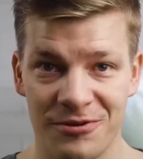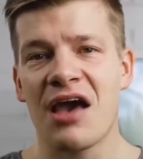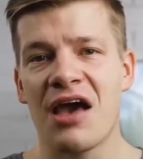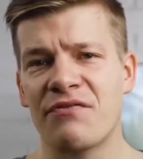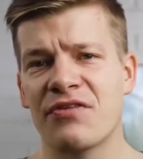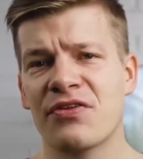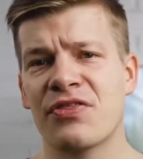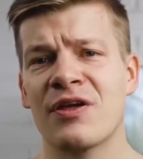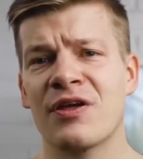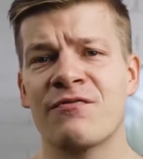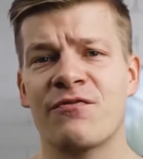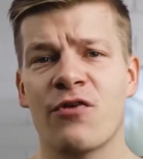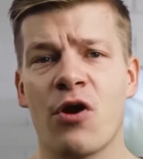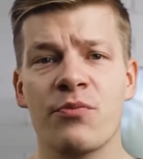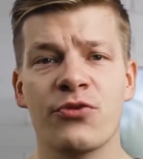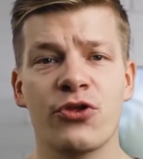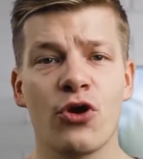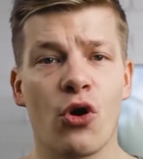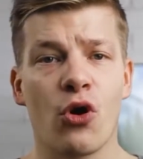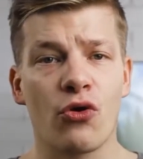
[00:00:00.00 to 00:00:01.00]
Everything from
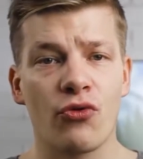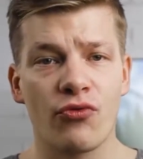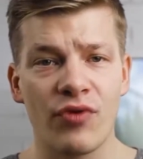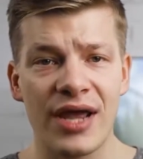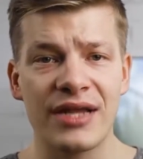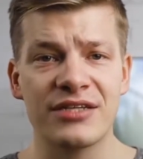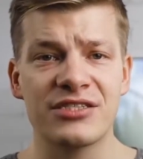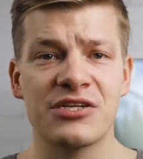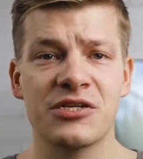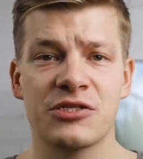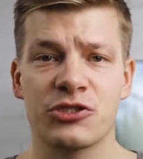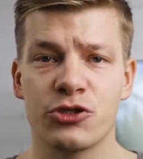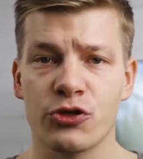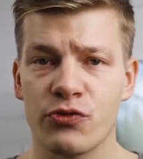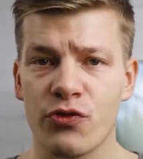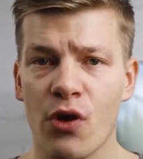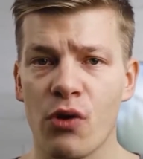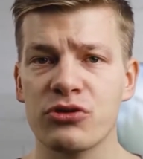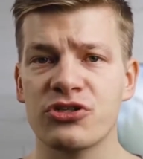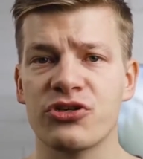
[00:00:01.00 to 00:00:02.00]
your rent to
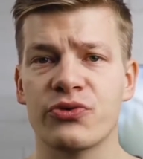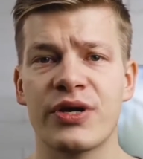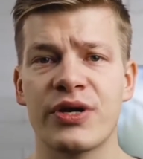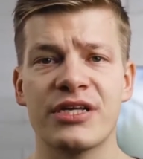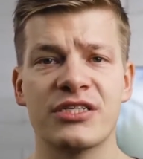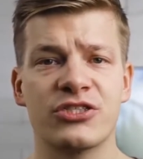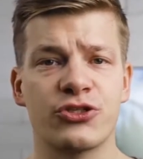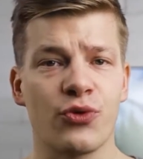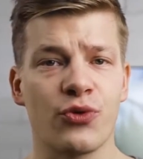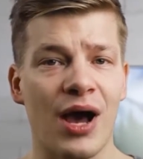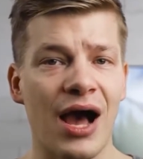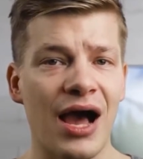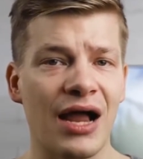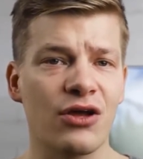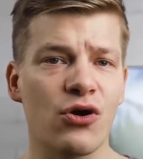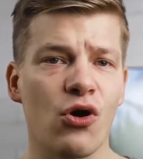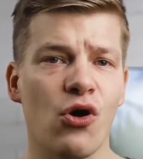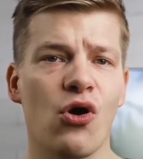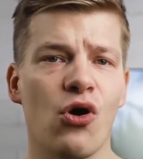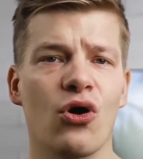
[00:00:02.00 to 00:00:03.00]
groceries to
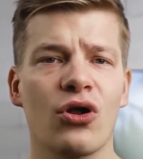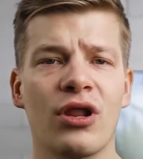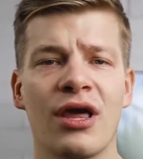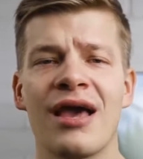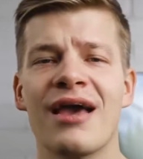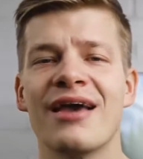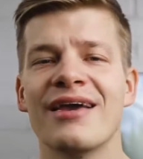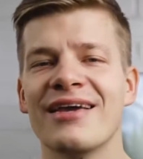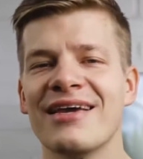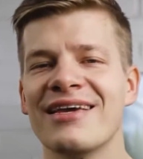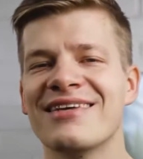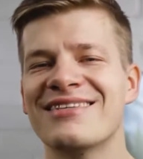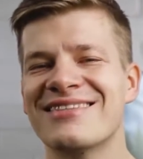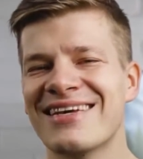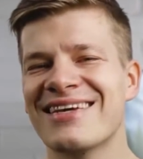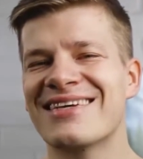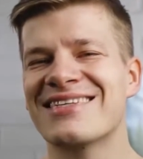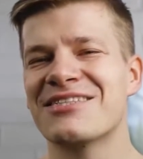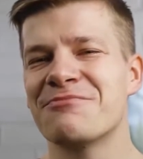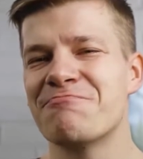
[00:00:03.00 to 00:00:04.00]
alcohol is
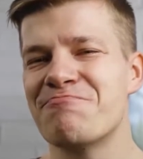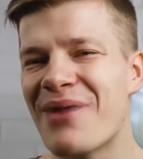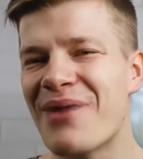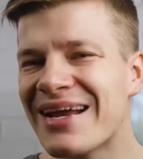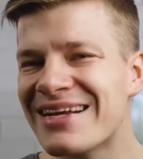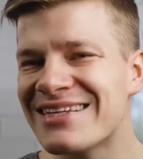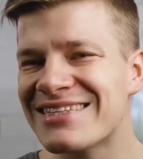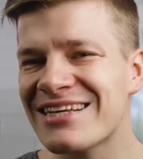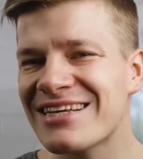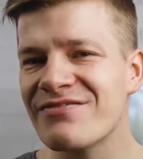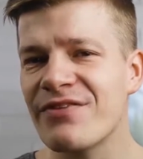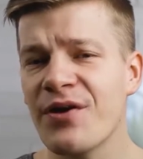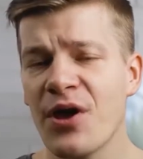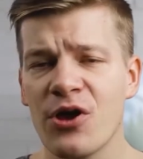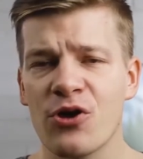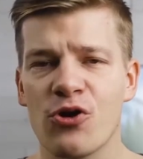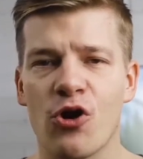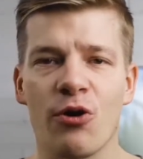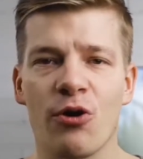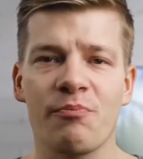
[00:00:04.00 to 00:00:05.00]
expensive
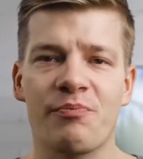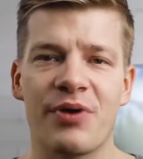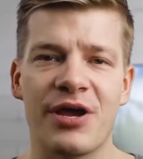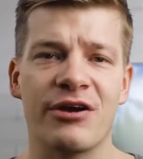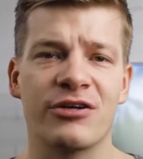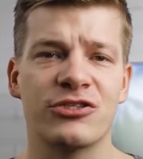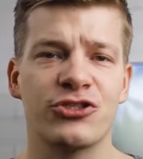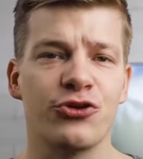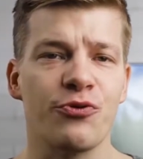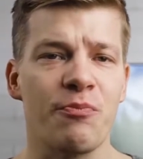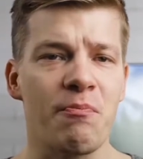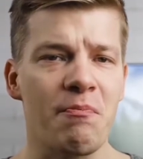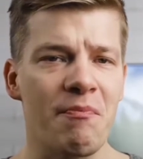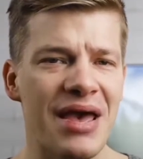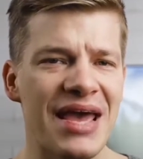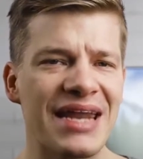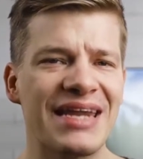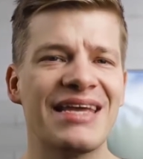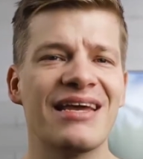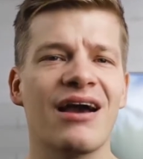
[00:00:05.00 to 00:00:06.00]
compared to
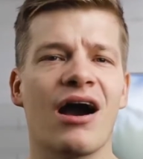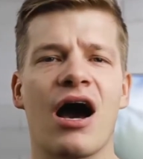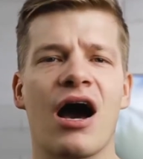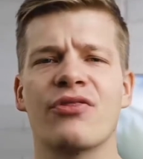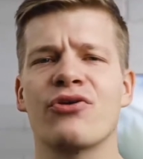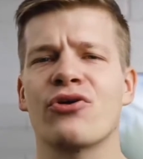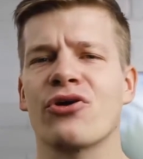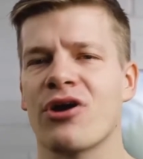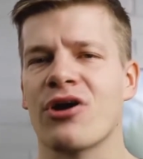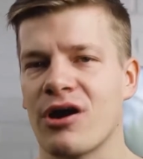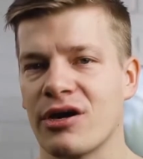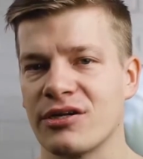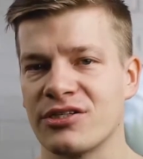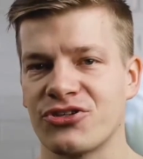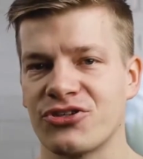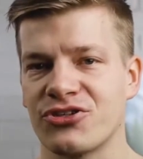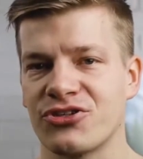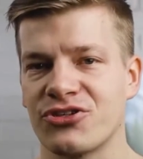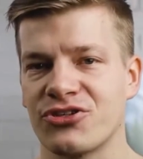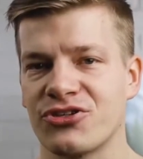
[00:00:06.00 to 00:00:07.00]
many other countries.